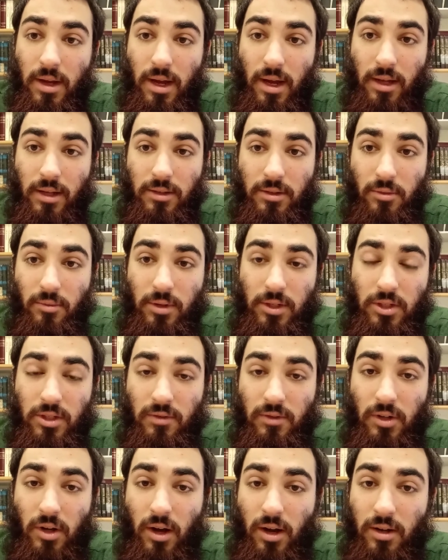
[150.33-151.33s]
and to reach
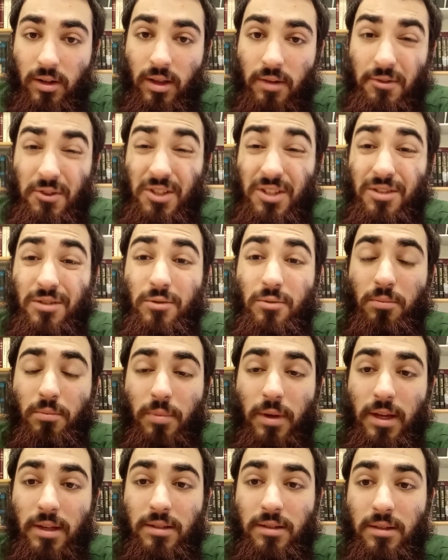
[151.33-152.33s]
even higher levels is through
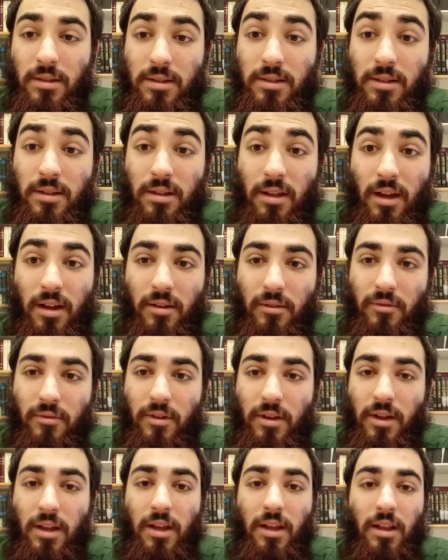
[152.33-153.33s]
baseless love.
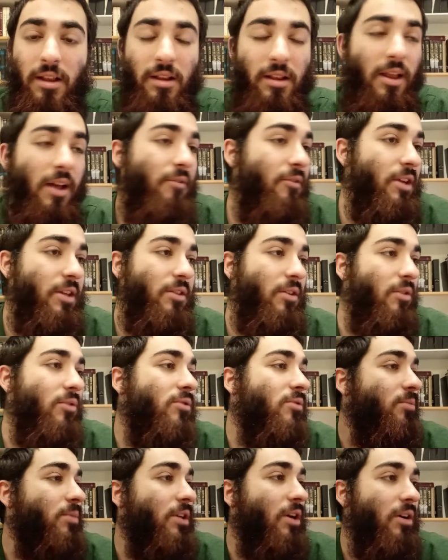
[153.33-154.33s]
Loving those
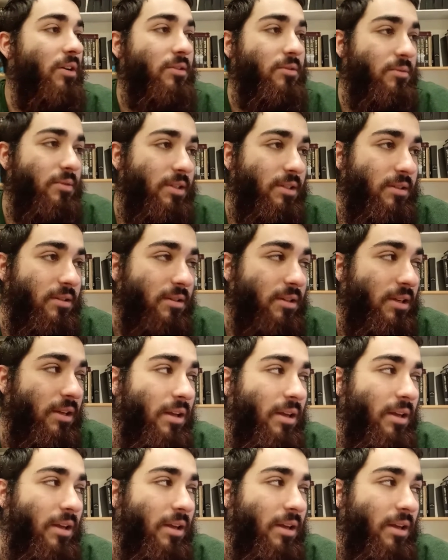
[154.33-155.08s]
beyond reason.